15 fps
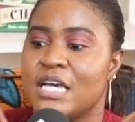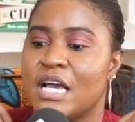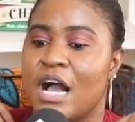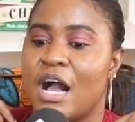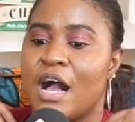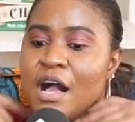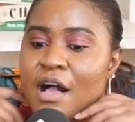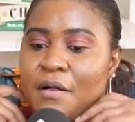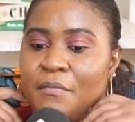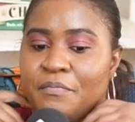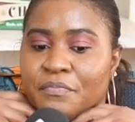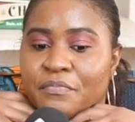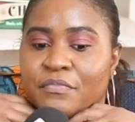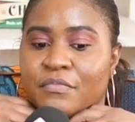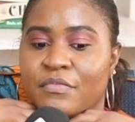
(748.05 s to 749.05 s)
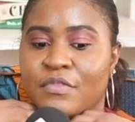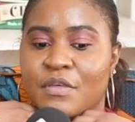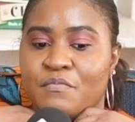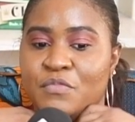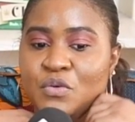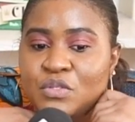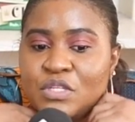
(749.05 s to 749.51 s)
the
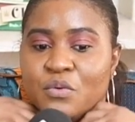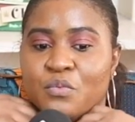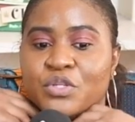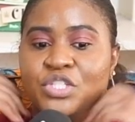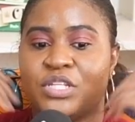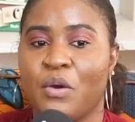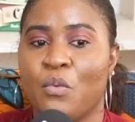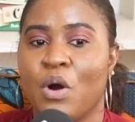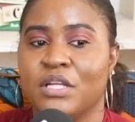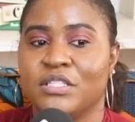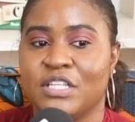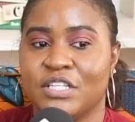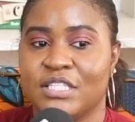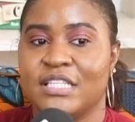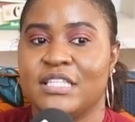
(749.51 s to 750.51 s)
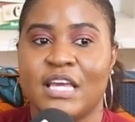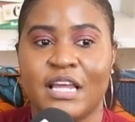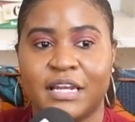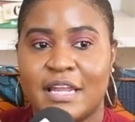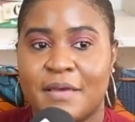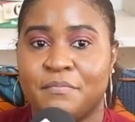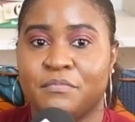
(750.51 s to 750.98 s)
music, which they want us to
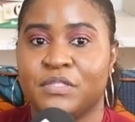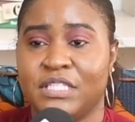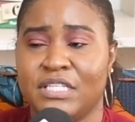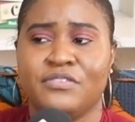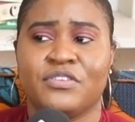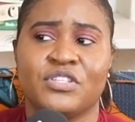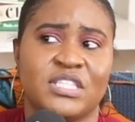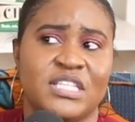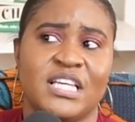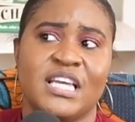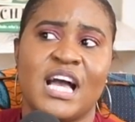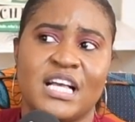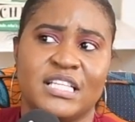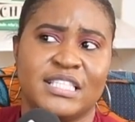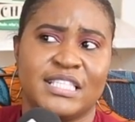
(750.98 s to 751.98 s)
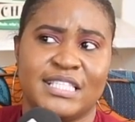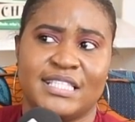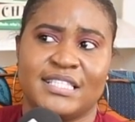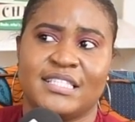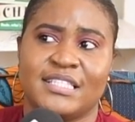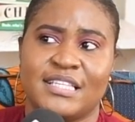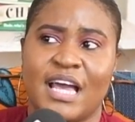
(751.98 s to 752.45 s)
take them seriously
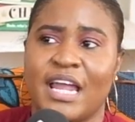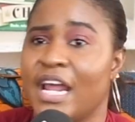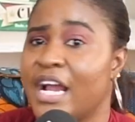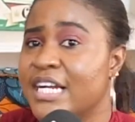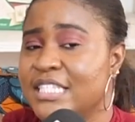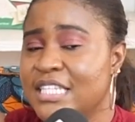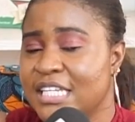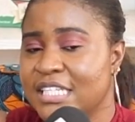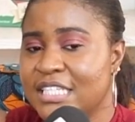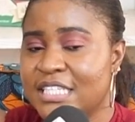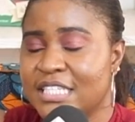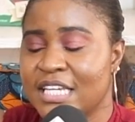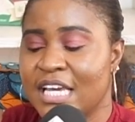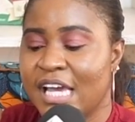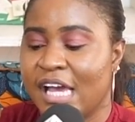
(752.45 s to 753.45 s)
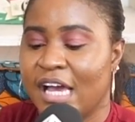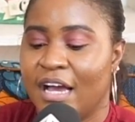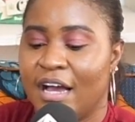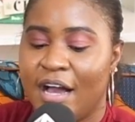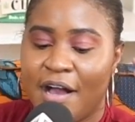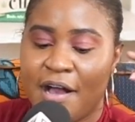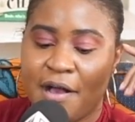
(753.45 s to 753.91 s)
as an artist.
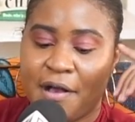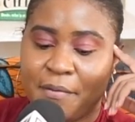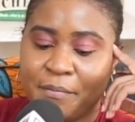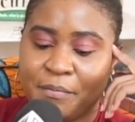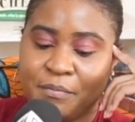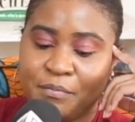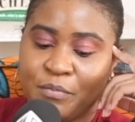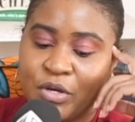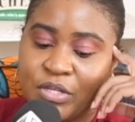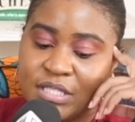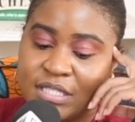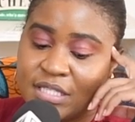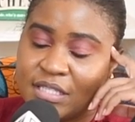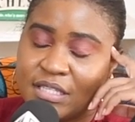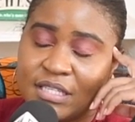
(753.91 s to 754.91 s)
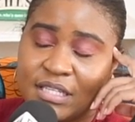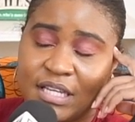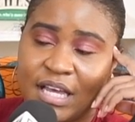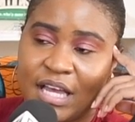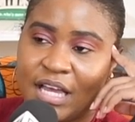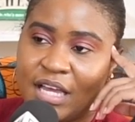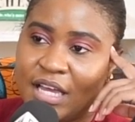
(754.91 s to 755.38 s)
But
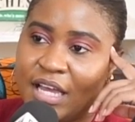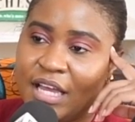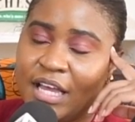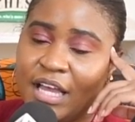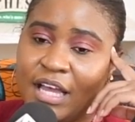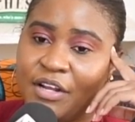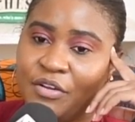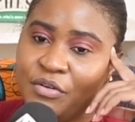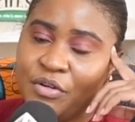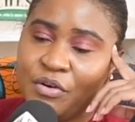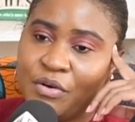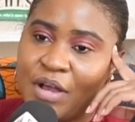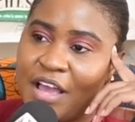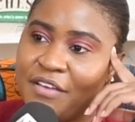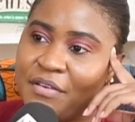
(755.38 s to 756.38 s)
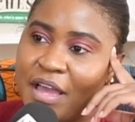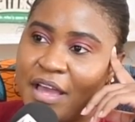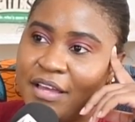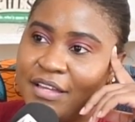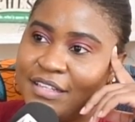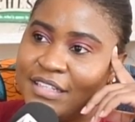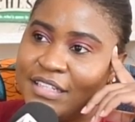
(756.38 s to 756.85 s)
I don't know.
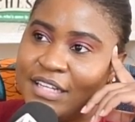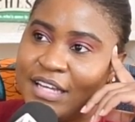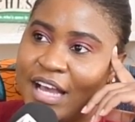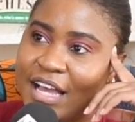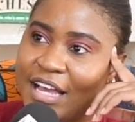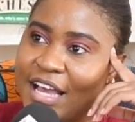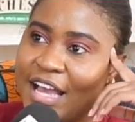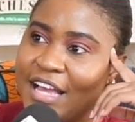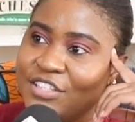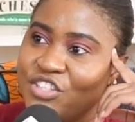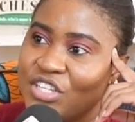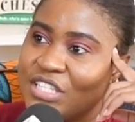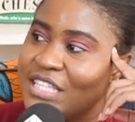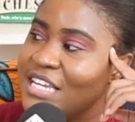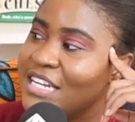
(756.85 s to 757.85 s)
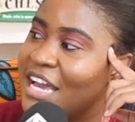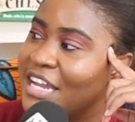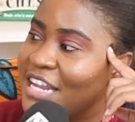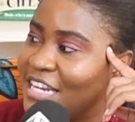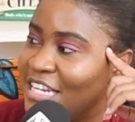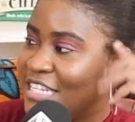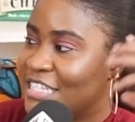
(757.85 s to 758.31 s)
I just think that
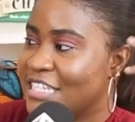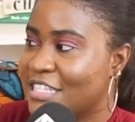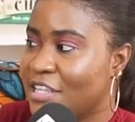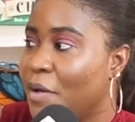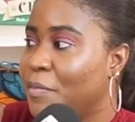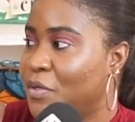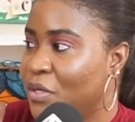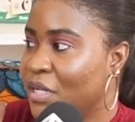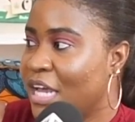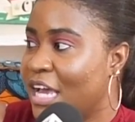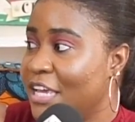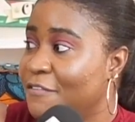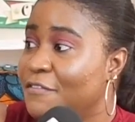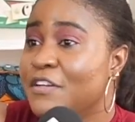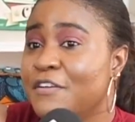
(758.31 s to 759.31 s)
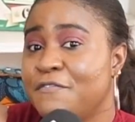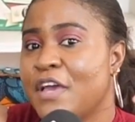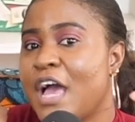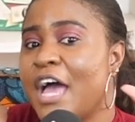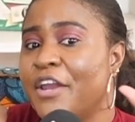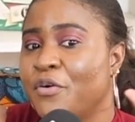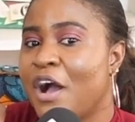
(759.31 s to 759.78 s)
they need to stop doing that. Even if
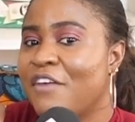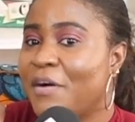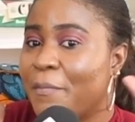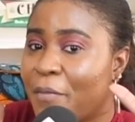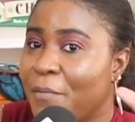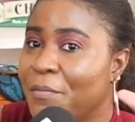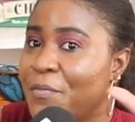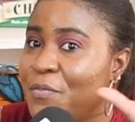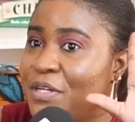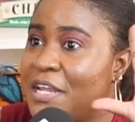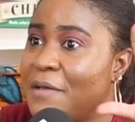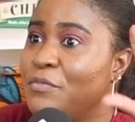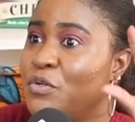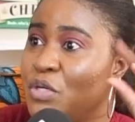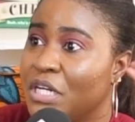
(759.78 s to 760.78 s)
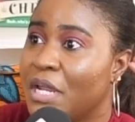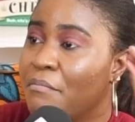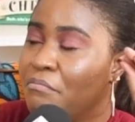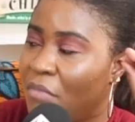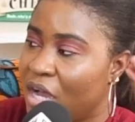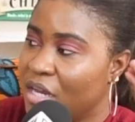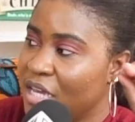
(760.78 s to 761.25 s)
I don't have a problem with them doing
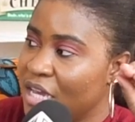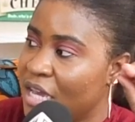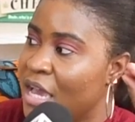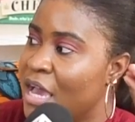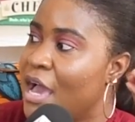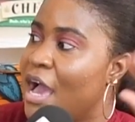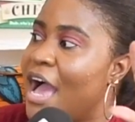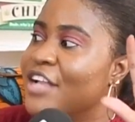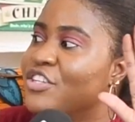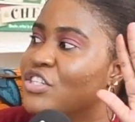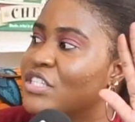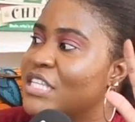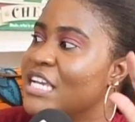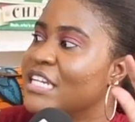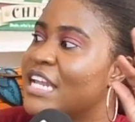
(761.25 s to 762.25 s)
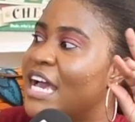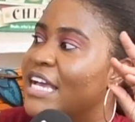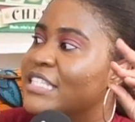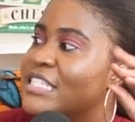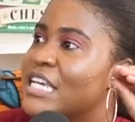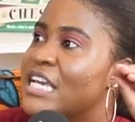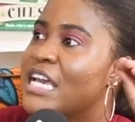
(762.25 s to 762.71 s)
them body, I just
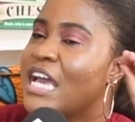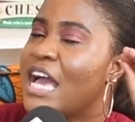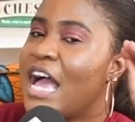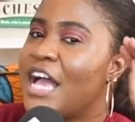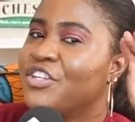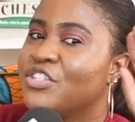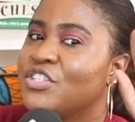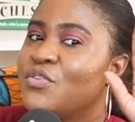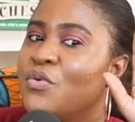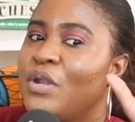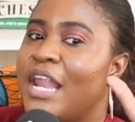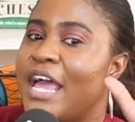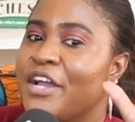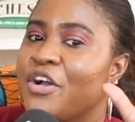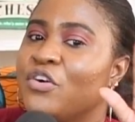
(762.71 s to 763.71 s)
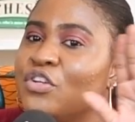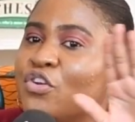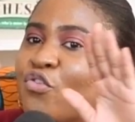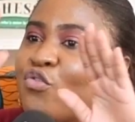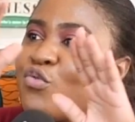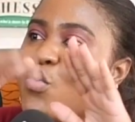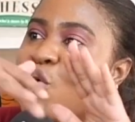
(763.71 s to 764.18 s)
don't like
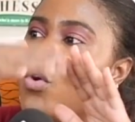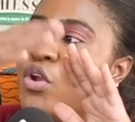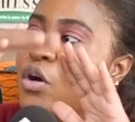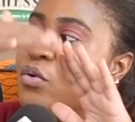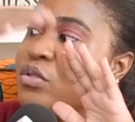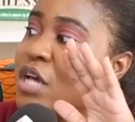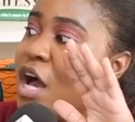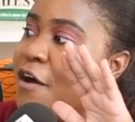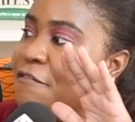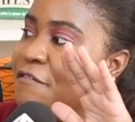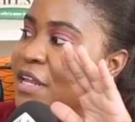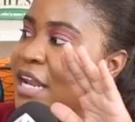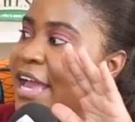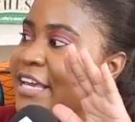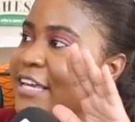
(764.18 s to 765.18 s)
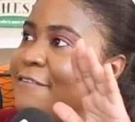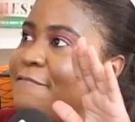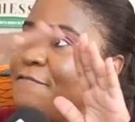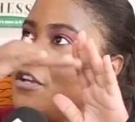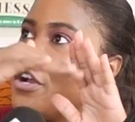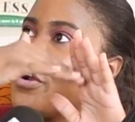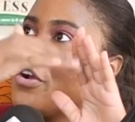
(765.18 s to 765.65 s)
the rollout of it. Like
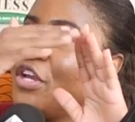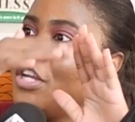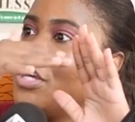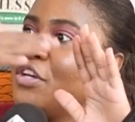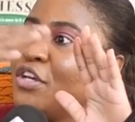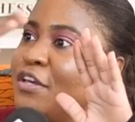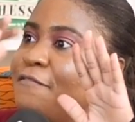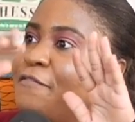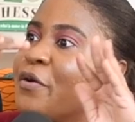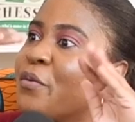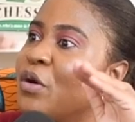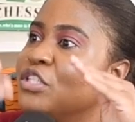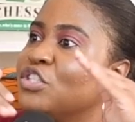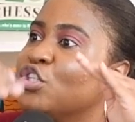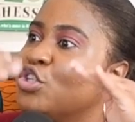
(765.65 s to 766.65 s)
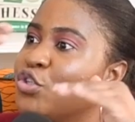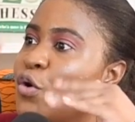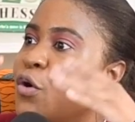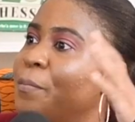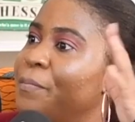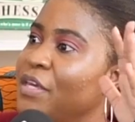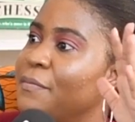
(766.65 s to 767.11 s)
if you want to
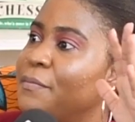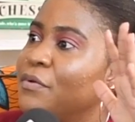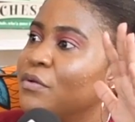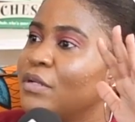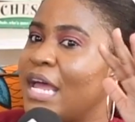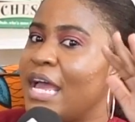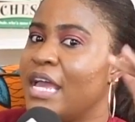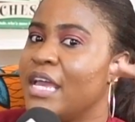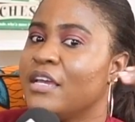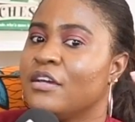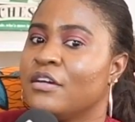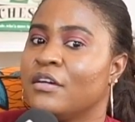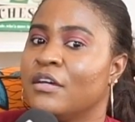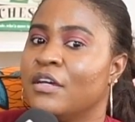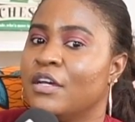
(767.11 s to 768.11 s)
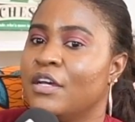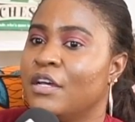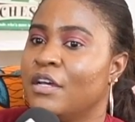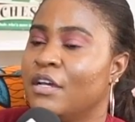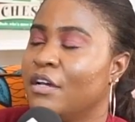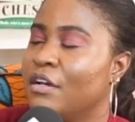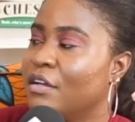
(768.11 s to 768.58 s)
show people like
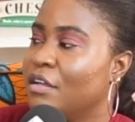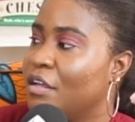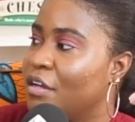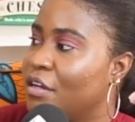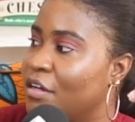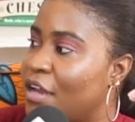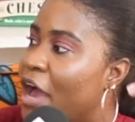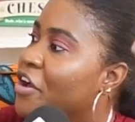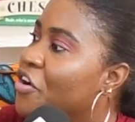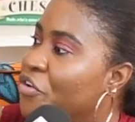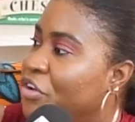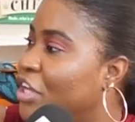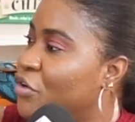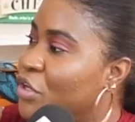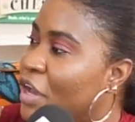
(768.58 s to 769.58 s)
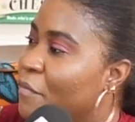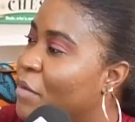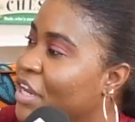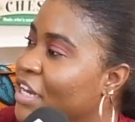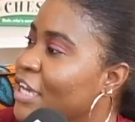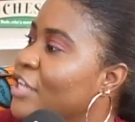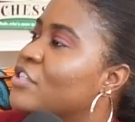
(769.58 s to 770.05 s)
that, you do your
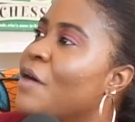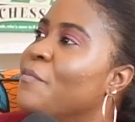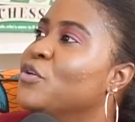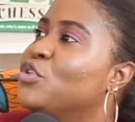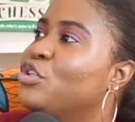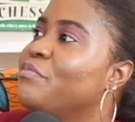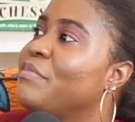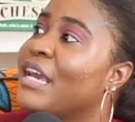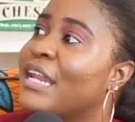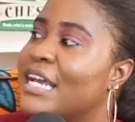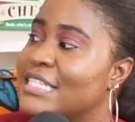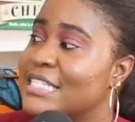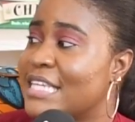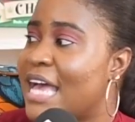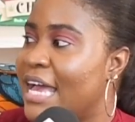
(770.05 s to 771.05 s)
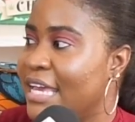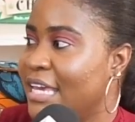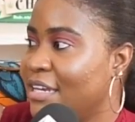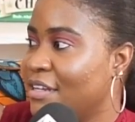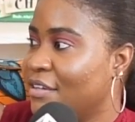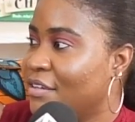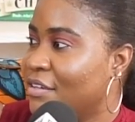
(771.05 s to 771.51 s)
body, it almost should be an
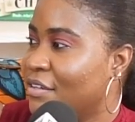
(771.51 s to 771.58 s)
aside.